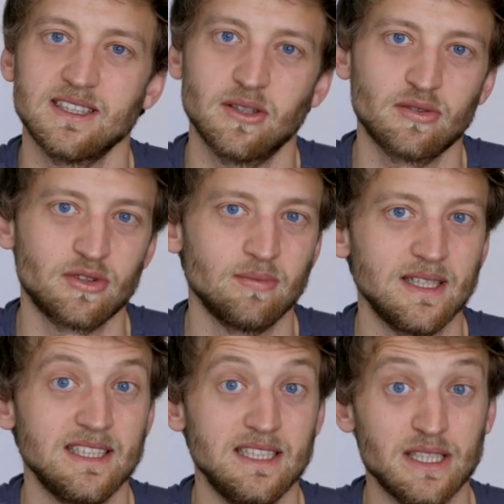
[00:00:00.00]
I got from my
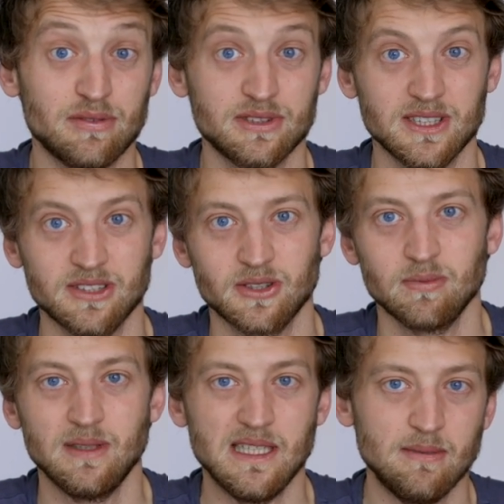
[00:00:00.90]
EF
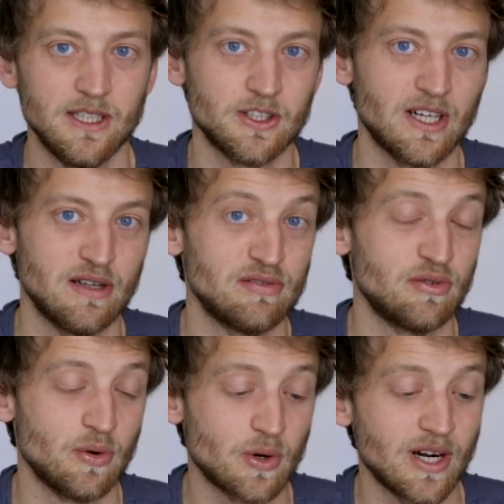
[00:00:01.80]
600mm
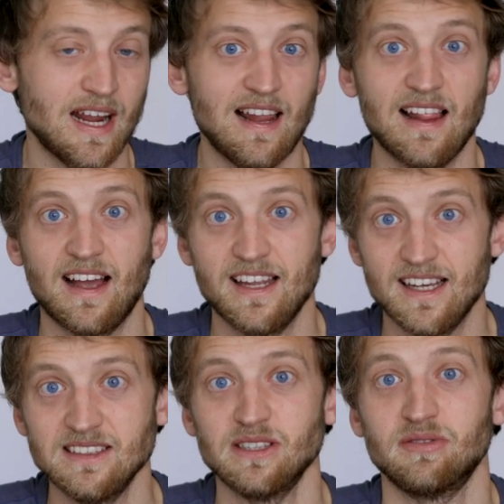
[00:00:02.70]
f4
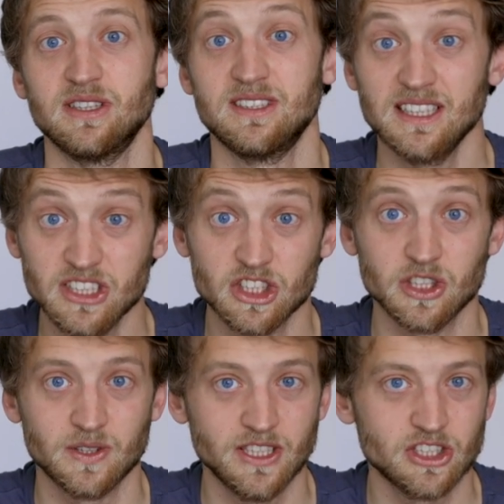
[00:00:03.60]
LIS of the second
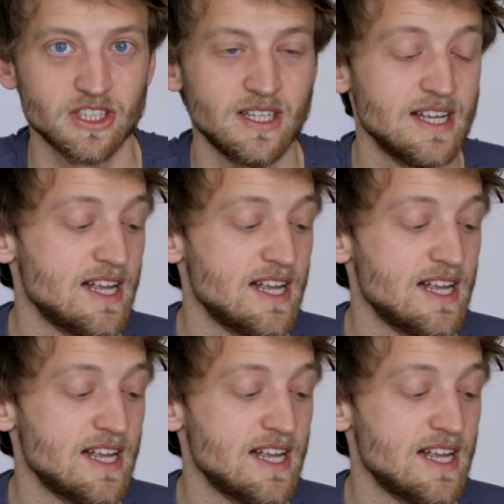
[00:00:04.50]
generation,